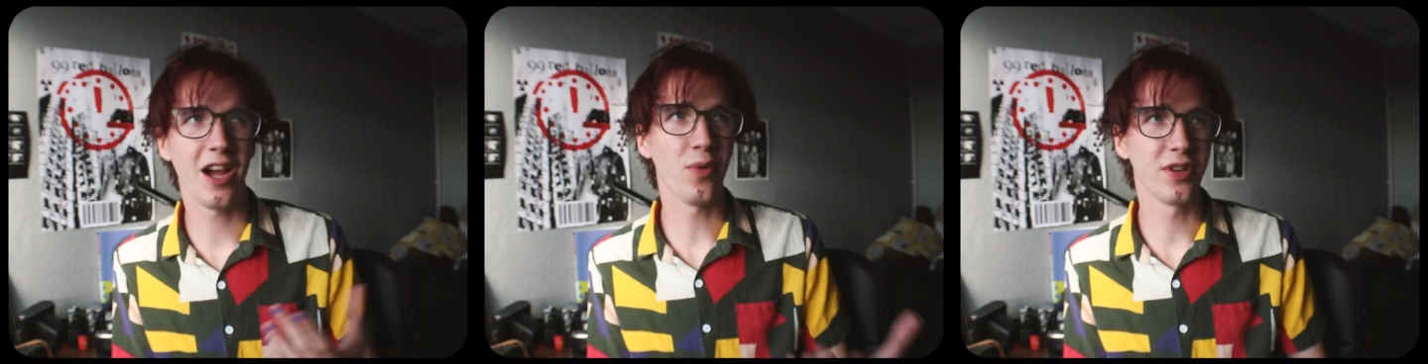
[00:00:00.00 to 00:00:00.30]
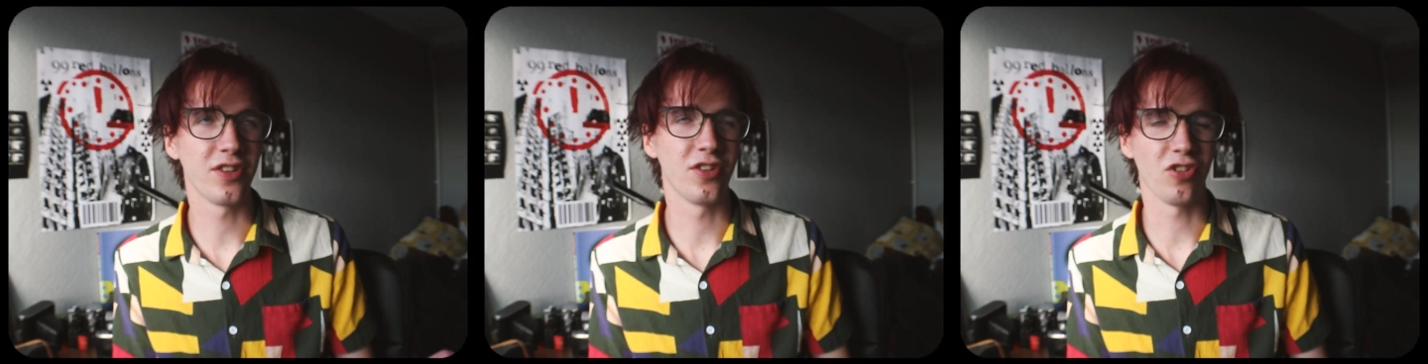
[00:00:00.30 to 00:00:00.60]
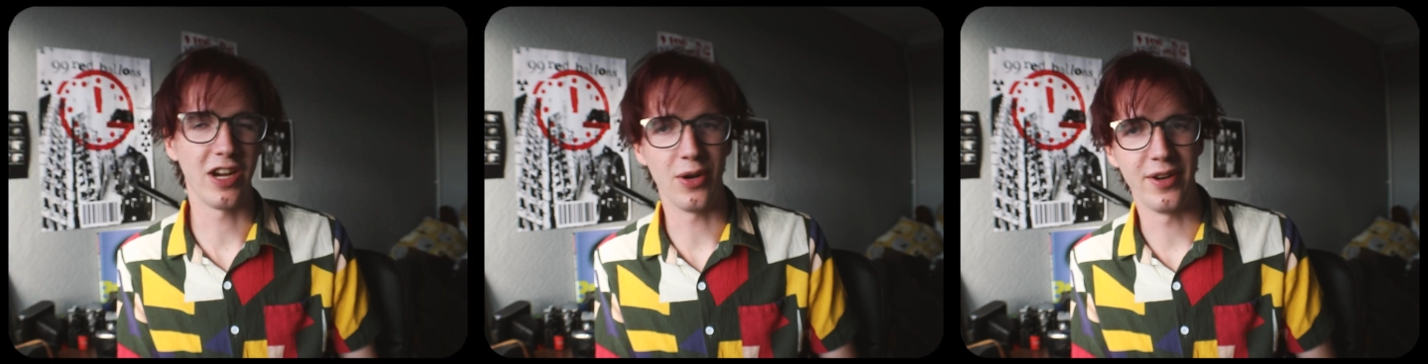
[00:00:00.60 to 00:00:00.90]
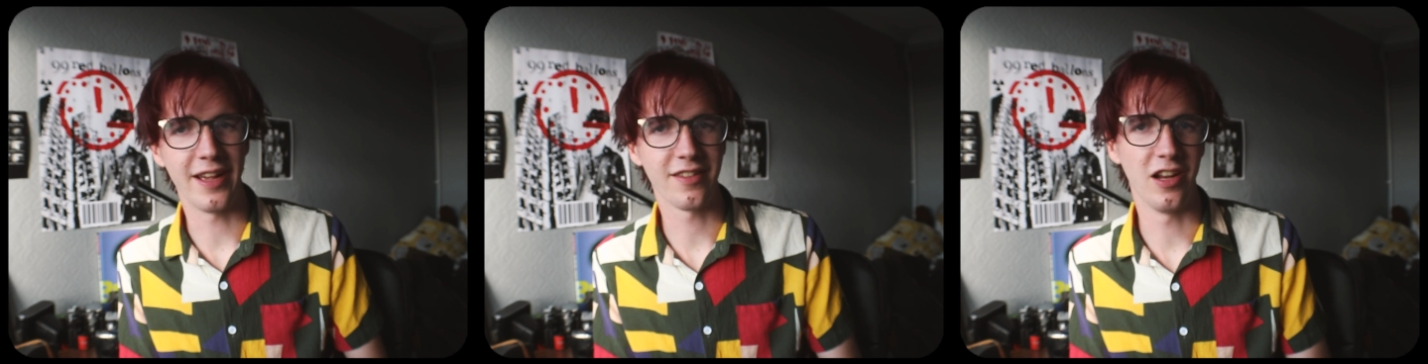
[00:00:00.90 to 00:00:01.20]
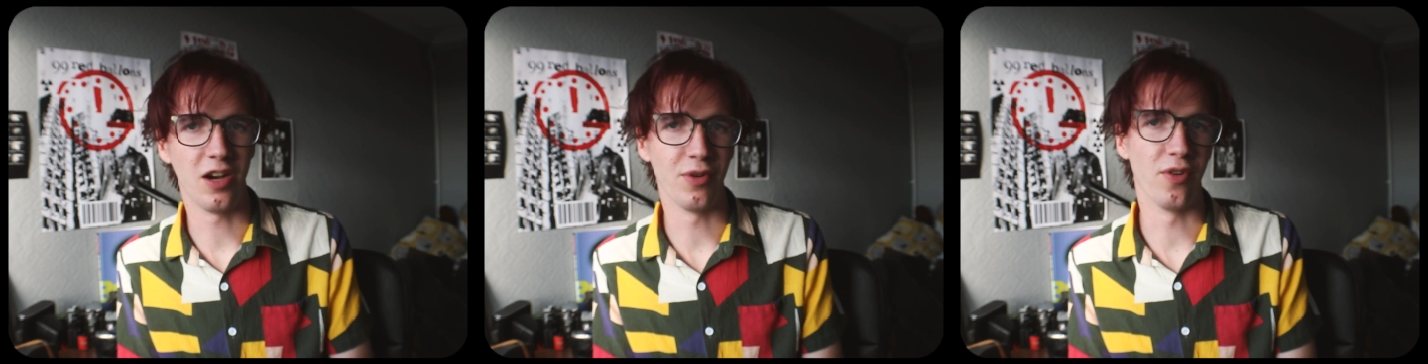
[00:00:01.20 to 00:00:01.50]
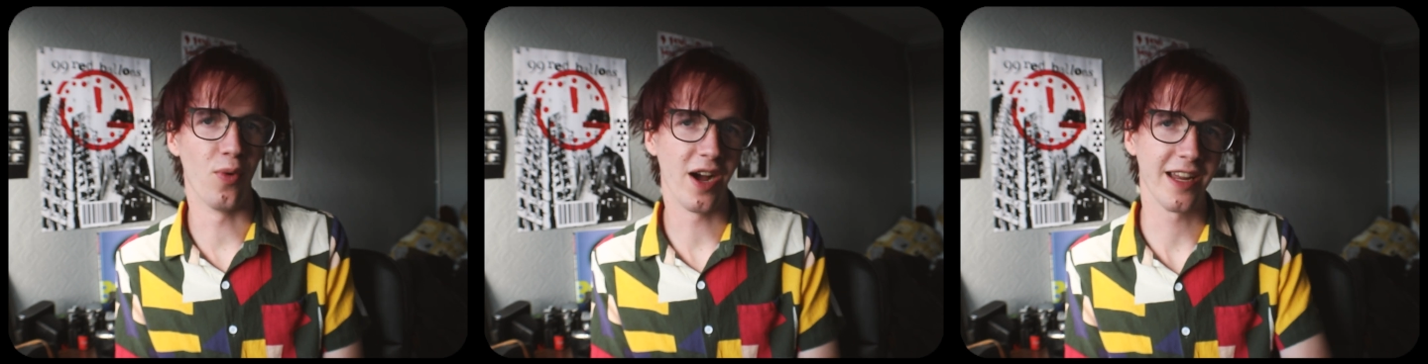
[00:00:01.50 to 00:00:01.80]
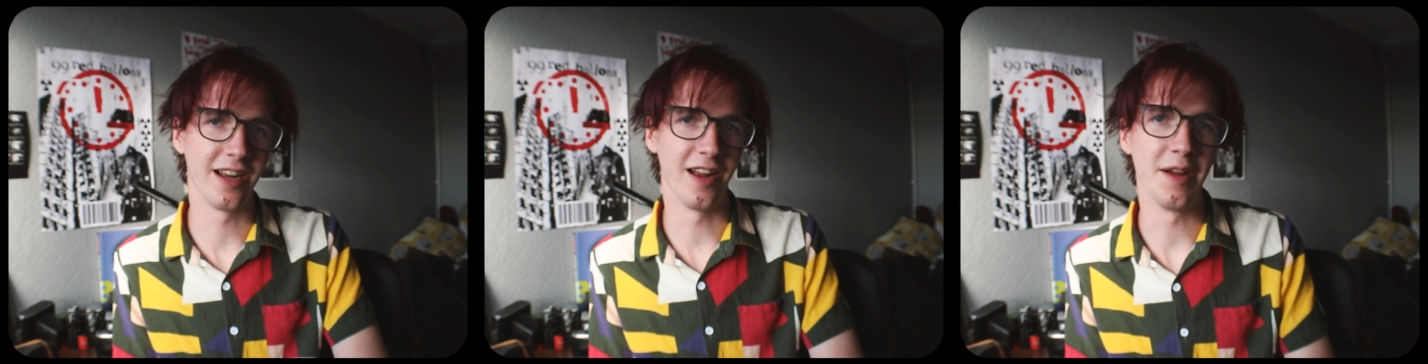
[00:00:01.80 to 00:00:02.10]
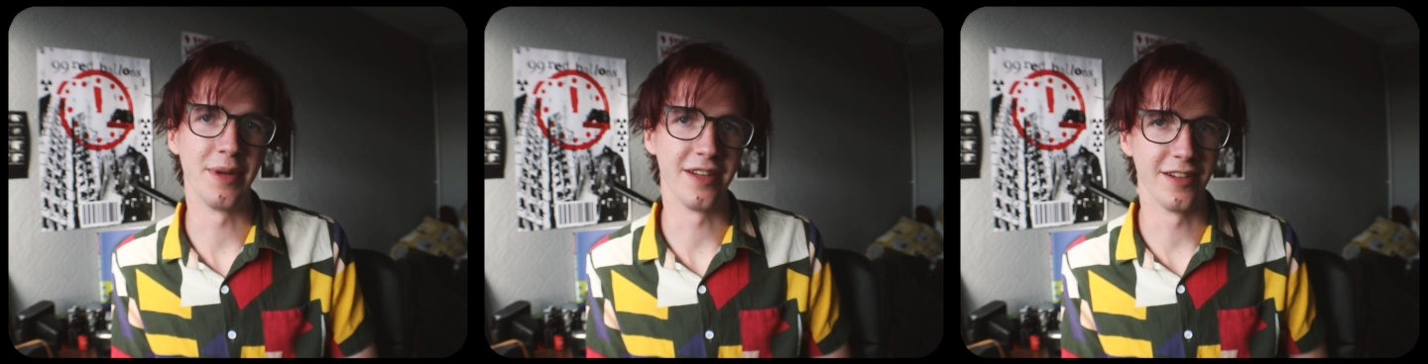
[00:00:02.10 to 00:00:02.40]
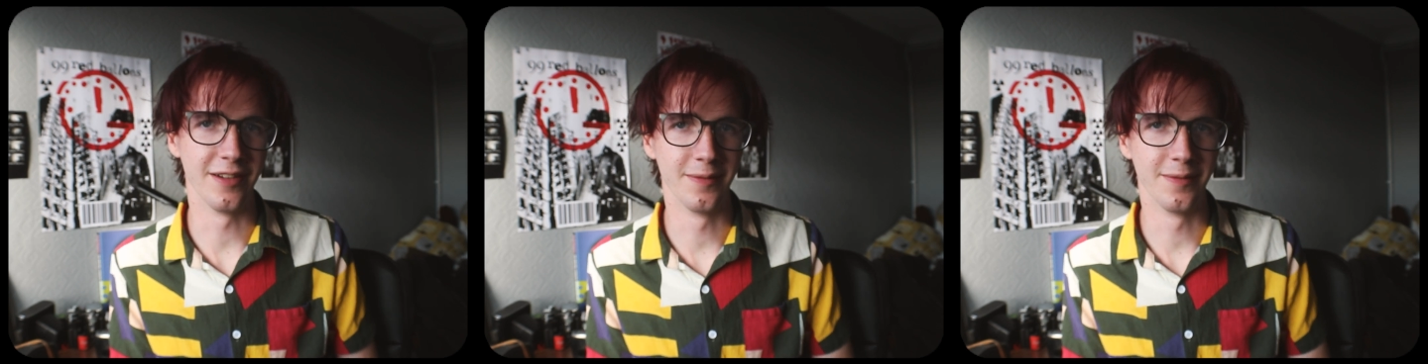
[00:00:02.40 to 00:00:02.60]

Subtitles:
I wanted to try out an SLR with a working light meter.